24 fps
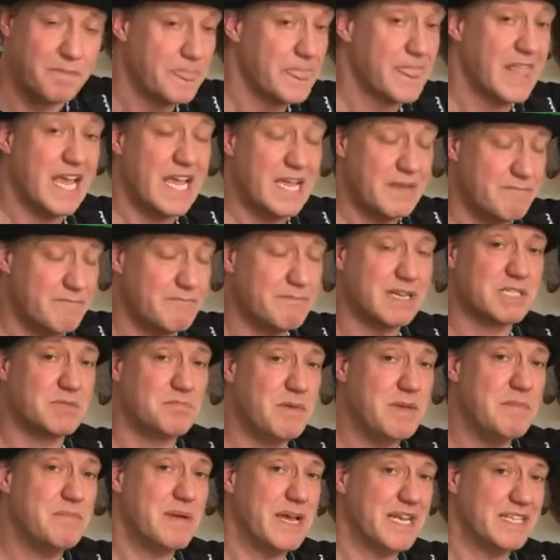It must be
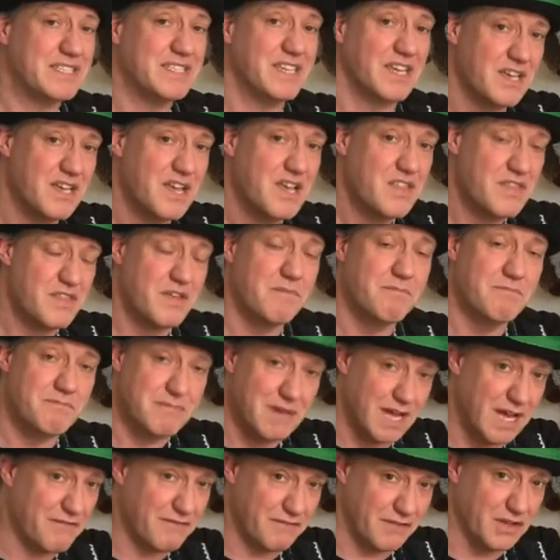better than my
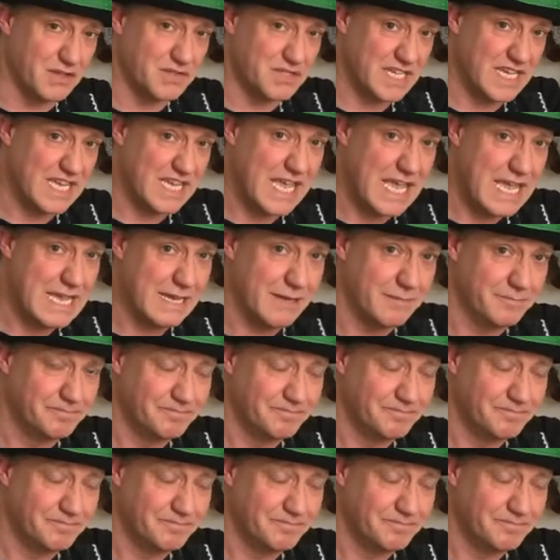flossing here.